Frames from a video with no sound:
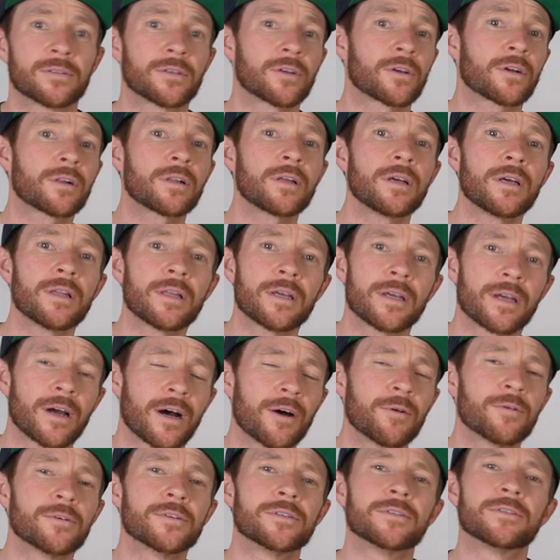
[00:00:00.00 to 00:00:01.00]
So clearly I
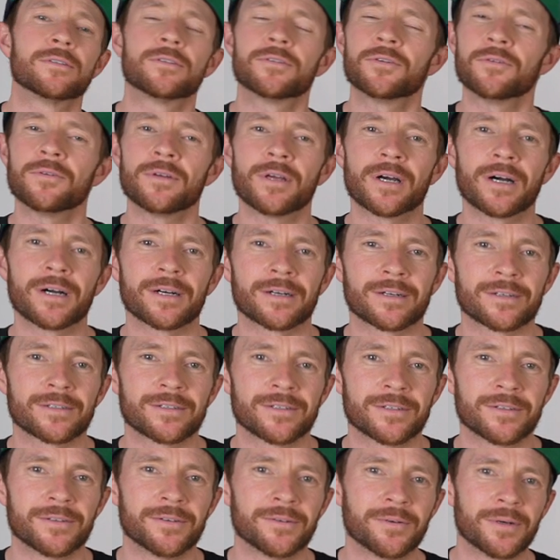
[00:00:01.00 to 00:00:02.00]
was too young
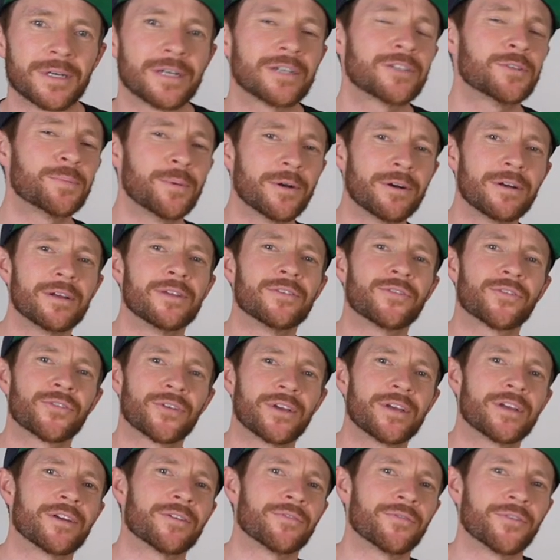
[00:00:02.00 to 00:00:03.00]
to experience
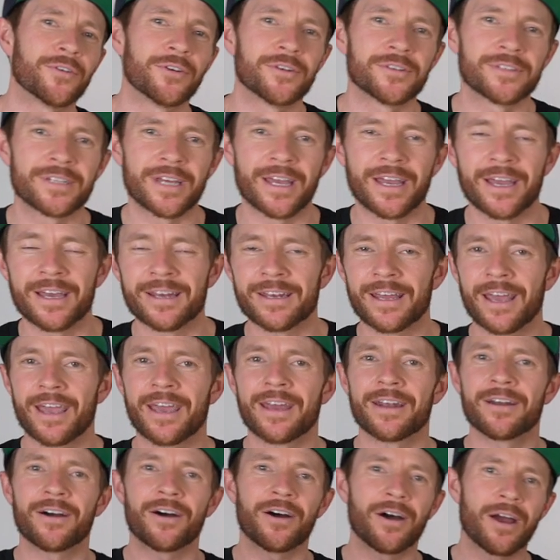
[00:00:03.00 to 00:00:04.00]
SEKA firsthand,
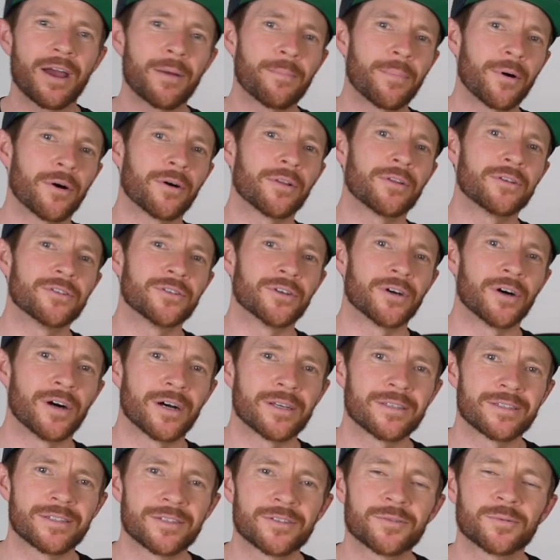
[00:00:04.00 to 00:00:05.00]
and I
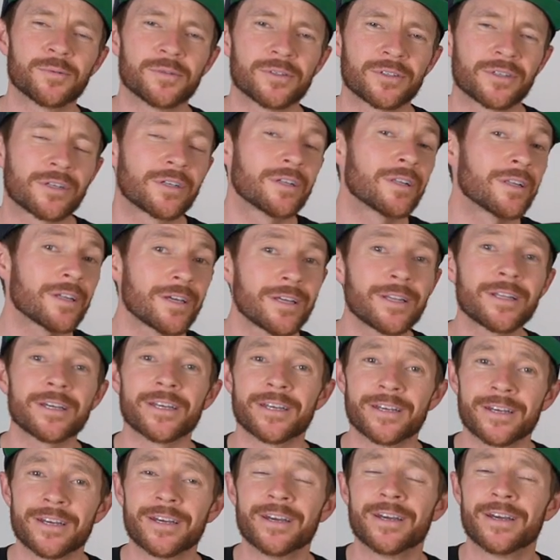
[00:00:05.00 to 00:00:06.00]
apologize. This was
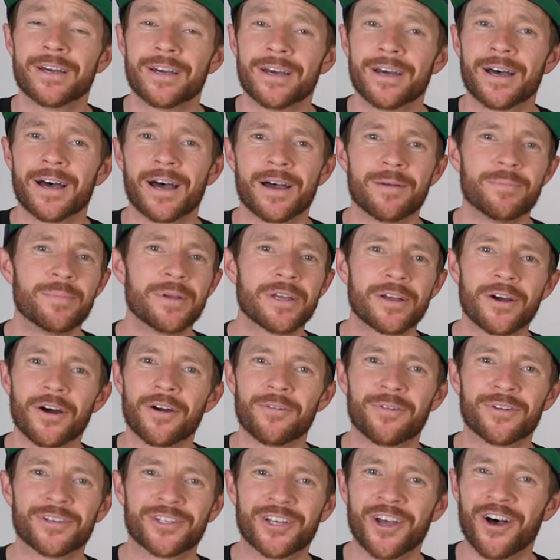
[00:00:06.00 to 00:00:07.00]
clearly a big
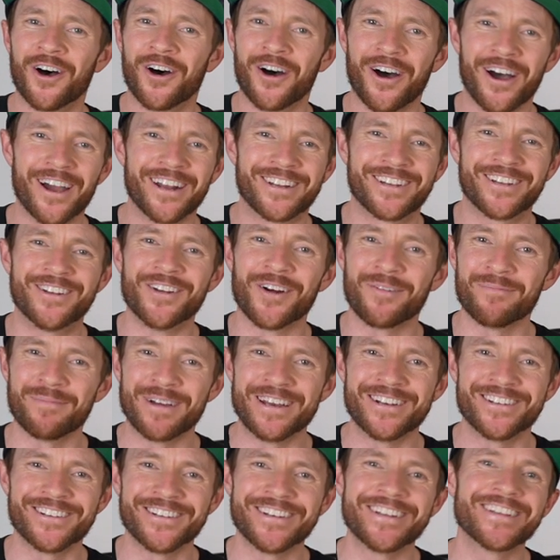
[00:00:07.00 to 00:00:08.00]
oversight not
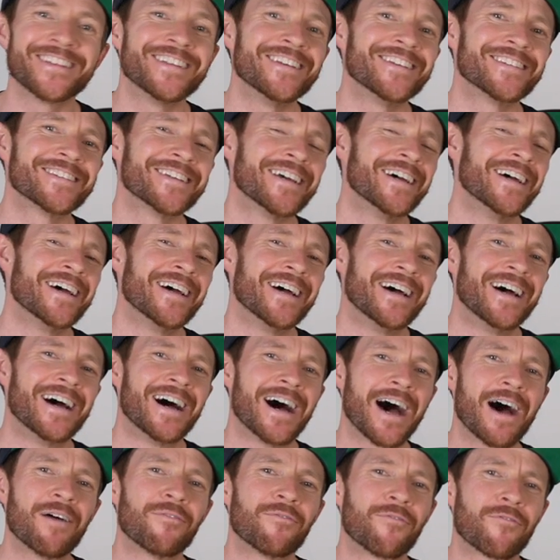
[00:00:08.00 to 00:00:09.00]
mentioning this
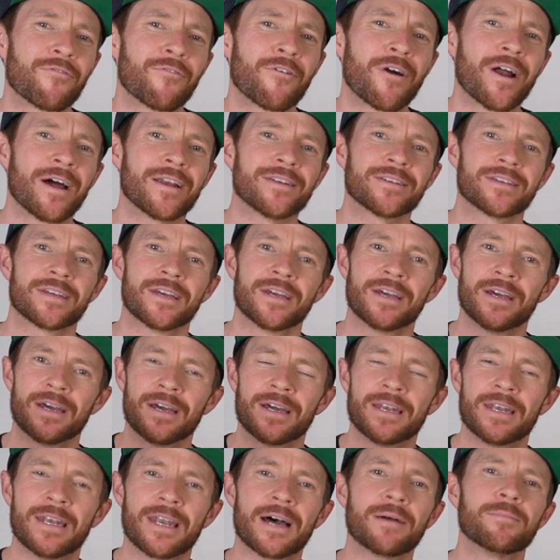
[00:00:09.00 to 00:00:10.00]
up front.
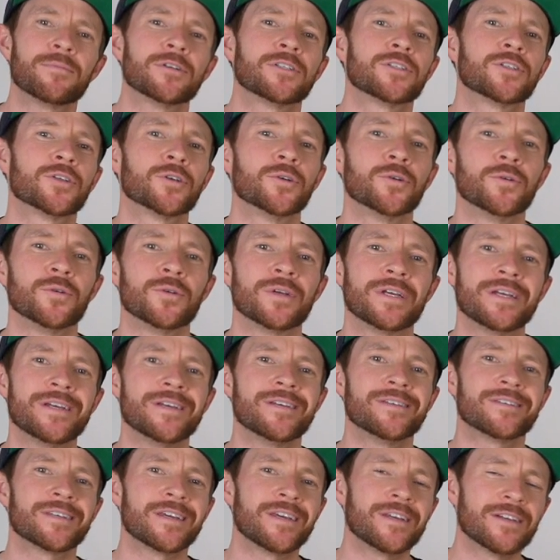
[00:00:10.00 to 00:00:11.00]
Number two
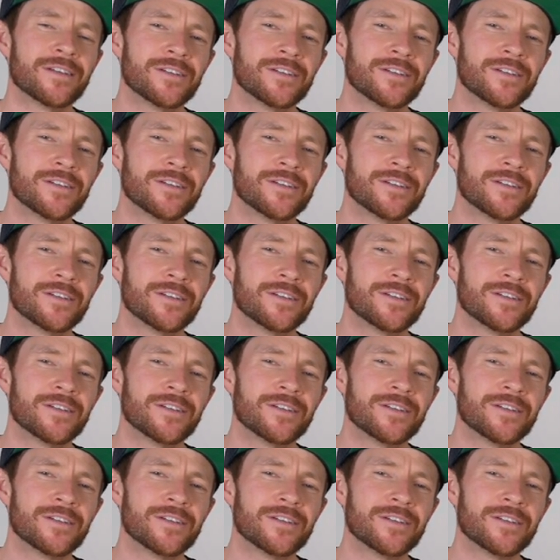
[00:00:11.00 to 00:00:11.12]
is, in